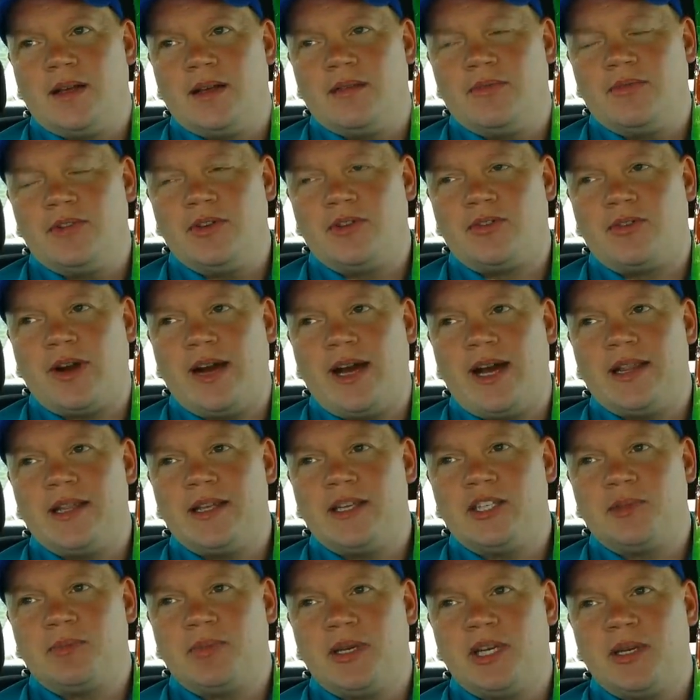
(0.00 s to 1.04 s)
If you try
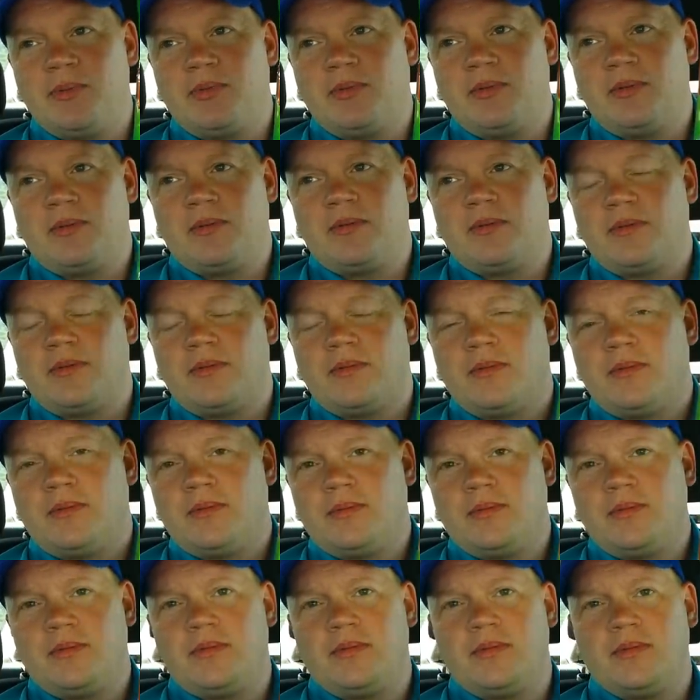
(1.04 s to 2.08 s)
these, people,
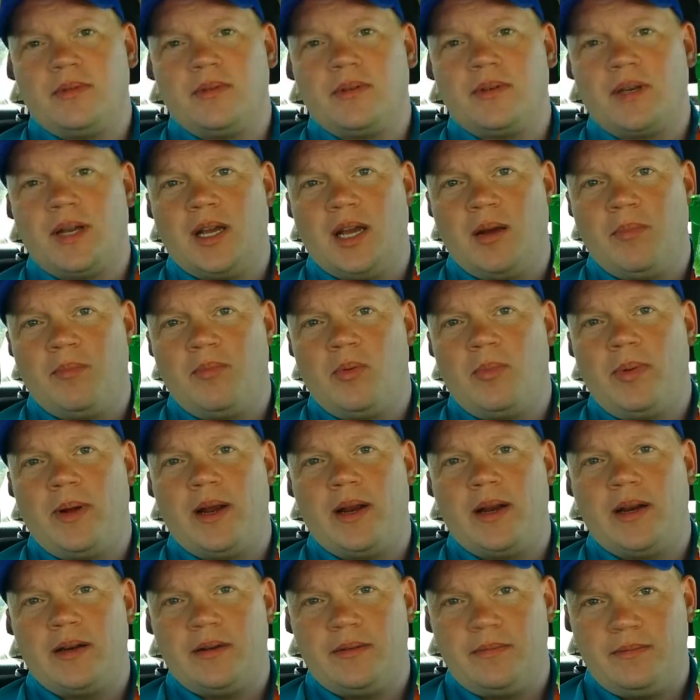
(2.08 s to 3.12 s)
come
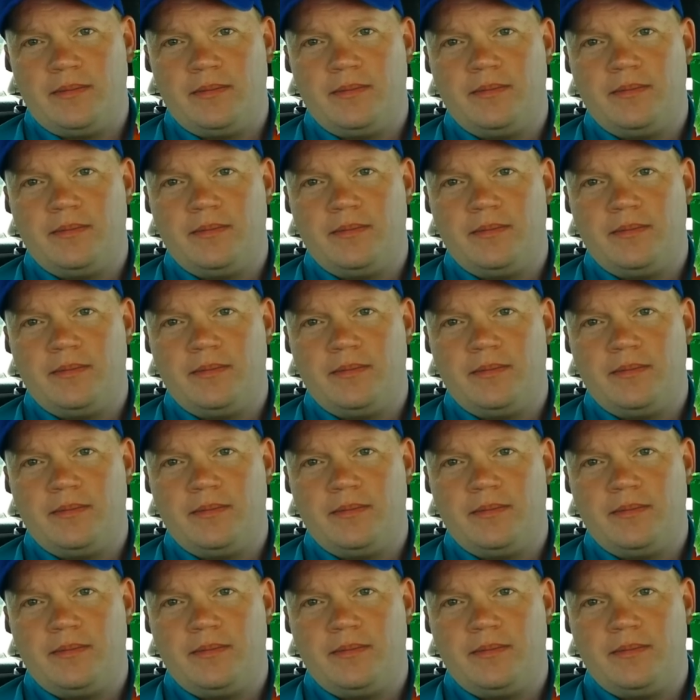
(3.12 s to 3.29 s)
prepared.